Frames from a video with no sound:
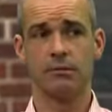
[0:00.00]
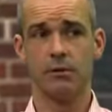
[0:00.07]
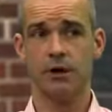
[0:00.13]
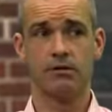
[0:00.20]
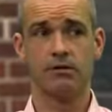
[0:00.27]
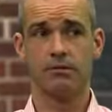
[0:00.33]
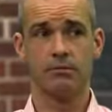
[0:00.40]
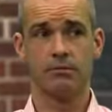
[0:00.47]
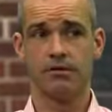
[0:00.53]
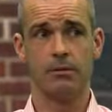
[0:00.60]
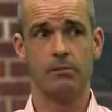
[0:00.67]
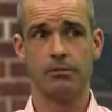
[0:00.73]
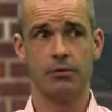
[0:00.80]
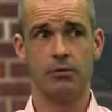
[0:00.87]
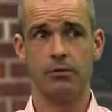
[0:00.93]
much
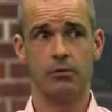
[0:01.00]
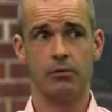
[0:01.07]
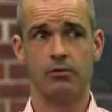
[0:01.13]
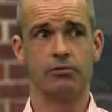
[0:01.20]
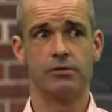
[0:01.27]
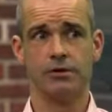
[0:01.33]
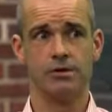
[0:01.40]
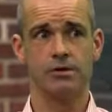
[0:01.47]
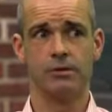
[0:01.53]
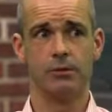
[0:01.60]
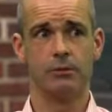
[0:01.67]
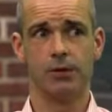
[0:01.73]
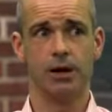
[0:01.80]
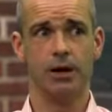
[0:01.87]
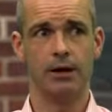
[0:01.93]
simpler and more
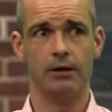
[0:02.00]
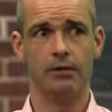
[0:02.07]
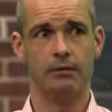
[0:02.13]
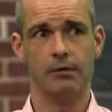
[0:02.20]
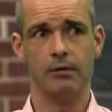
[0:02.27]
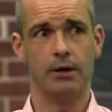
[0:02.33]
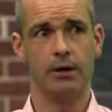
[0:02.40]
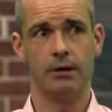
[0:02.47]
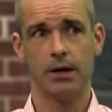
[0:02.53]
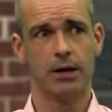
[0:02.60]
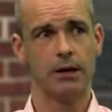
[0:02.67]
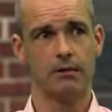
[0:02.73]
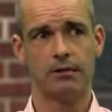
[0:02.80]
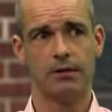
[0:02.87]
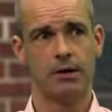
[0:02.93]
traditional way of doing
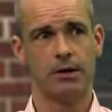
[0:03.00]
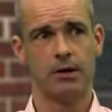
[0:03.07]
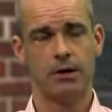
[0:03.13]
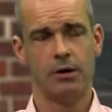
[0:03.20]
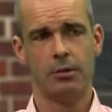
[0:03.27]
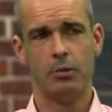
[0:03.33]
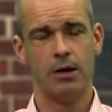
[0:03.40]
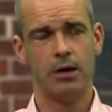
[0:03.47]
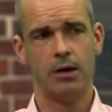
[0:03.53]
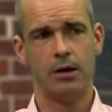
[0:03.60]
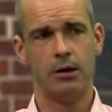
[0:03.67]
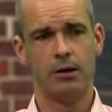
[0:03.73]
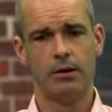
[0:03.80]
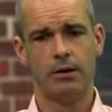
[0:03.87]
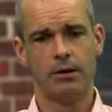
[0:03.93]
that. We're
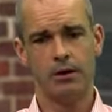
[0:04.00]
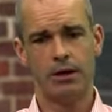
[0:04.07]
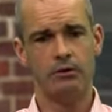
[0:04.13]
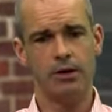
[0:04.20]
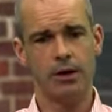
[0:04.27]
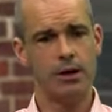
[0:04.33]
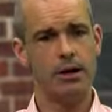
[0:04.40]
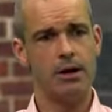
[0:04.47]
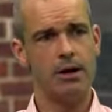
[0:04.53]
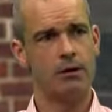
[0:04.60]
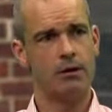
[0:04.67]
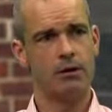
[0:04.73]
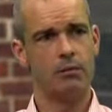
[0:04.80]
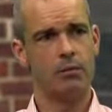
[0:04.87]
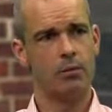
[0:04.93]
living in an
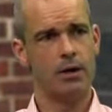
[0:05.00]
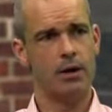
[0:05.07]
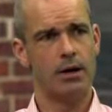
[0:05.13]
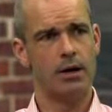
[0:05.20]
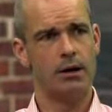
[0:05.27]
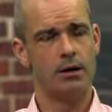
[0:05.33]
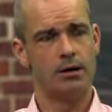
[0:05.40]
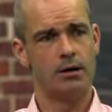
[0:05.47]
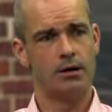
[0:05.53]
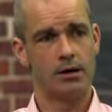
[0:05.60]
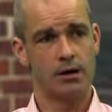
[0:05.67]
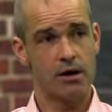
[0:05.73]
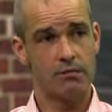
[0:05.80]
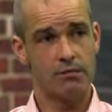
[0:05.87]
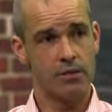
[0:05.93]
era where the
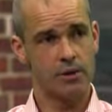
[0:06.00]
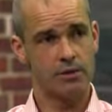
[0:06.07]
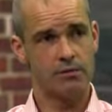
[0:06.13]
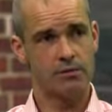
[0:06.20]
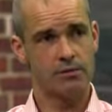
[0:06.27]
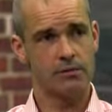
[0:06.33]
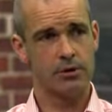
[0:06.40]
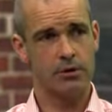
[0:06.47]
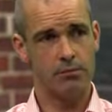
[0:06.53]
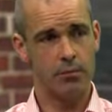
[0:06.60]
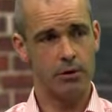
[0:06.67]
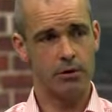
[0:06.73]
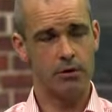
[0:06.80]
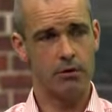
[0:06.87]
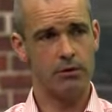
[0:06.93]
government can
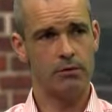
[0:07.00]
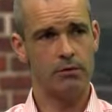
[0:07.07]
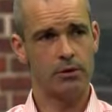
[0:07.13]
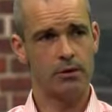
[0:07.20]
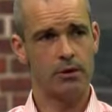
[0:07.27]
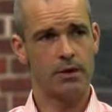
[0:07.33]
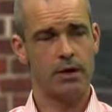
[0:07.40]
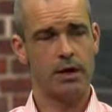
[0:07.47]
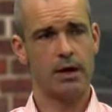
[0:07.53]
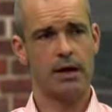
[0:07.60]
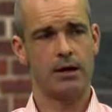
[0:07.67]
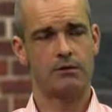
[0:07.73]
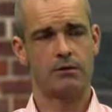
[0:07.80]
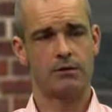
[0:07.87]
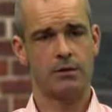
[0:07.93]
borrow
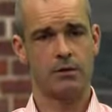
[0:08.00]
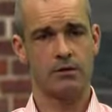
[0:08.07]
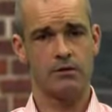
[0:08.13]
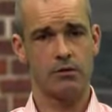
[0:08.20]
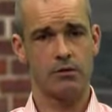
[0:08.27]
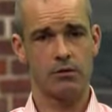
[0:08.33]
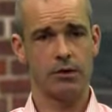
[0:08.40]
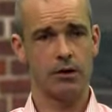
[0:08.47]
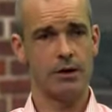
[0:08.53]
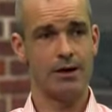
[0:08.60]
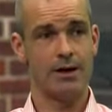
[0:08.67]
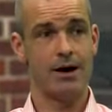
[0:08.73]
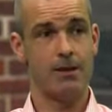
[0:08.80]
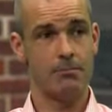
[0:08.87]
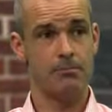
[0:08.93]
at historically
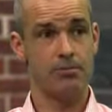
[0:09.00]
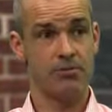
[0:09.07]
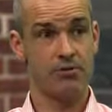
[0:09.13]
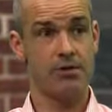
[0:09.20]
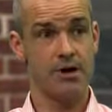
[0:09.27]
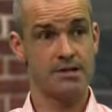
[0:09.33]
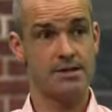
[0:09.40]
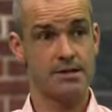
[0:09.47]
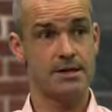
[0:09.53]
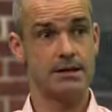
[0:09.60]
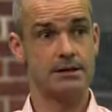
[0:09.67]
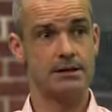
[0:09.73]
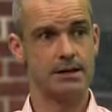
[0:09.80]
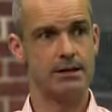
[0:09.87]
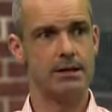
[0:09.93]

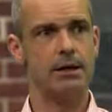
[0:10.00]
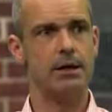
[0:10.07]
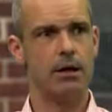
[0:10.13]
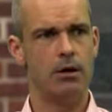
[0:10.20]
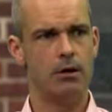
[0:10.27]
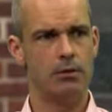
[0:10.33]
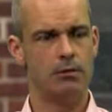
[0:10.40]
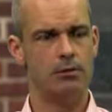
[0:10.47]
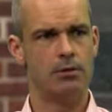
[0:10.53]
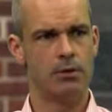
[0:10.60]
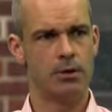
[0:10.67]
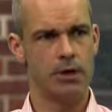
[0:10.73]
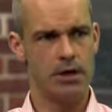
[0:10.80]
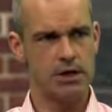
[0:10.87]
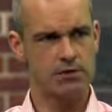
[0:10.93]
unprecedentedly low
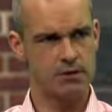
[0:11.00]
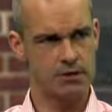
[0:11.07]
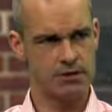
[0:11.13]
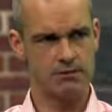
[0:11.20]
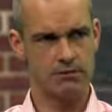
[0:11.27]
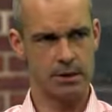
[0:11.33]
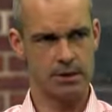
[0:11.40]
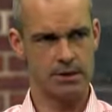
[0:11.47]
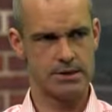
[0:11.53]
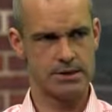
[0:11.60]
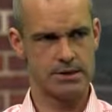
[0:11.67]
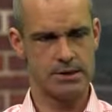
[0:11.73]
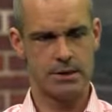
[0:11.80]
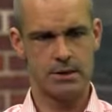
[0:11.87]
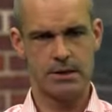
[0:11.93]
interest rates.
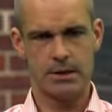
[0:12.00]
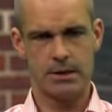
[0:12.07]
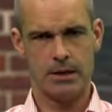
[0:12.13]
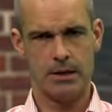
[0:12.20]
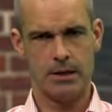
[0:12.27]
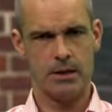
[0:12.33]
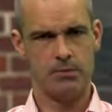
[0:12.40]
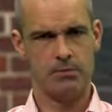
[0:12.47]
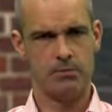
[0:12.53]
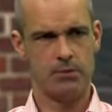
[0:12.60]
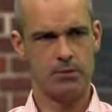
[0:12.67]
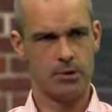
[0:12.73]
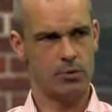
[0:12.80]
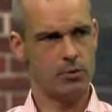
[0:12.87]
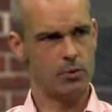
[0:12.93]

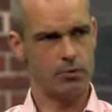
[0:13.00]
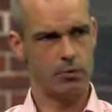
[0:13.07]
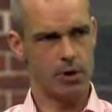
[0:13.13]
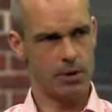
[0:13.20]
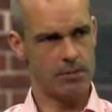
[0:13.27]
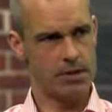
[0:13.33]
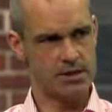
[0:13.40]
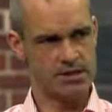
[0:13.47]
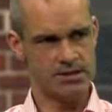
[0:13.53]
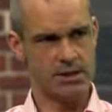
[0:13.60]
What I mean is the